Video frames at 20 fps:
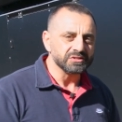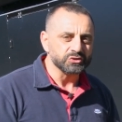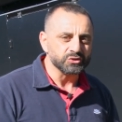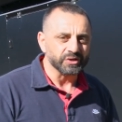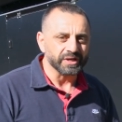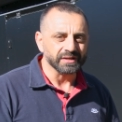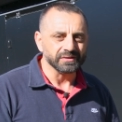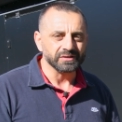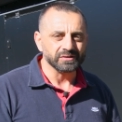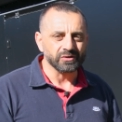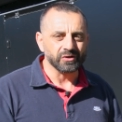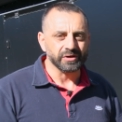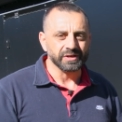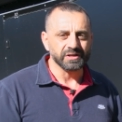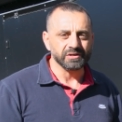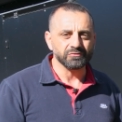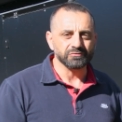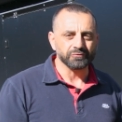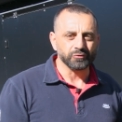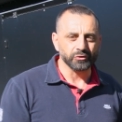the trailer
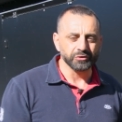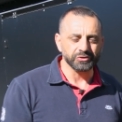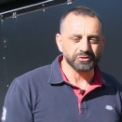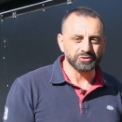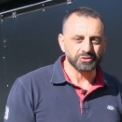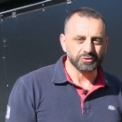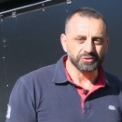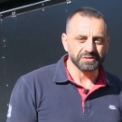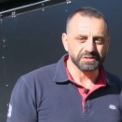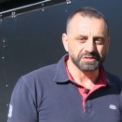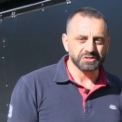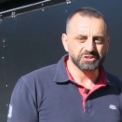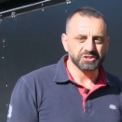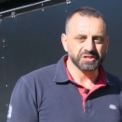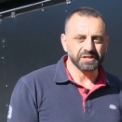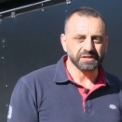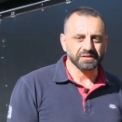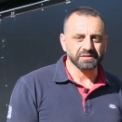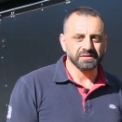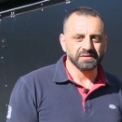lighting for you during this
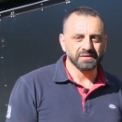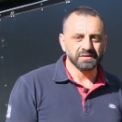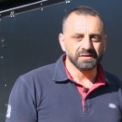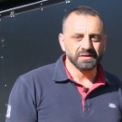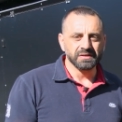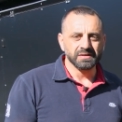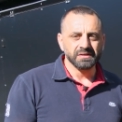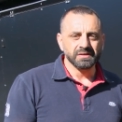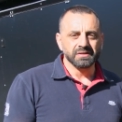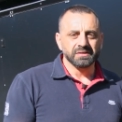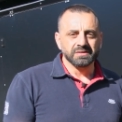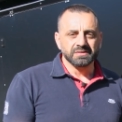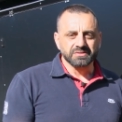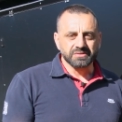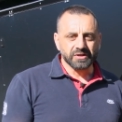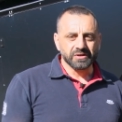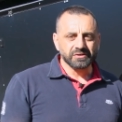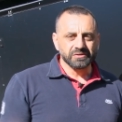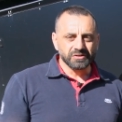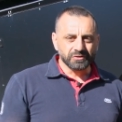check.
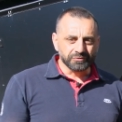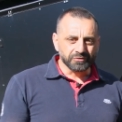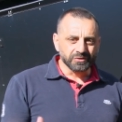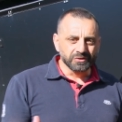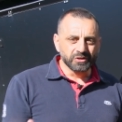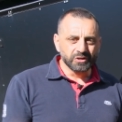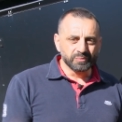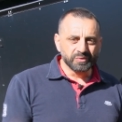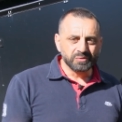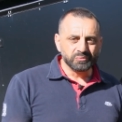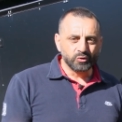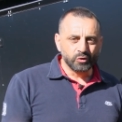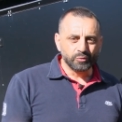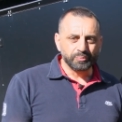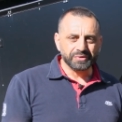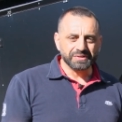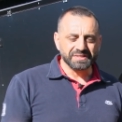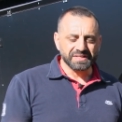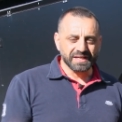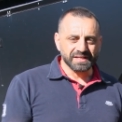So if you're a little bit more
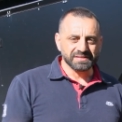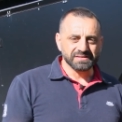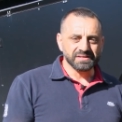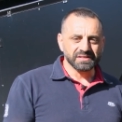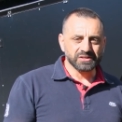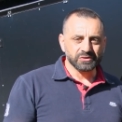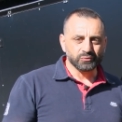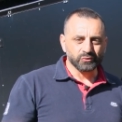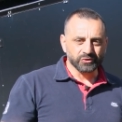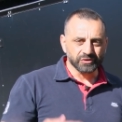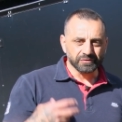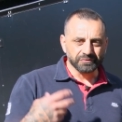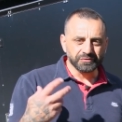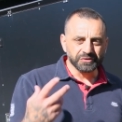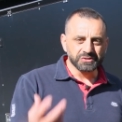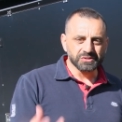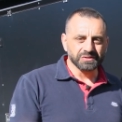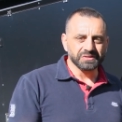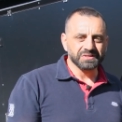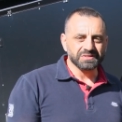pedantic and want to
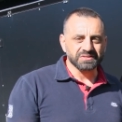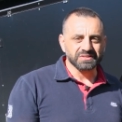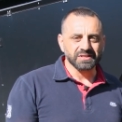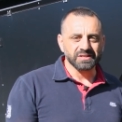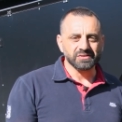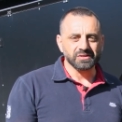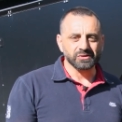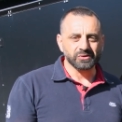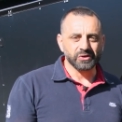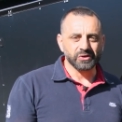visually see the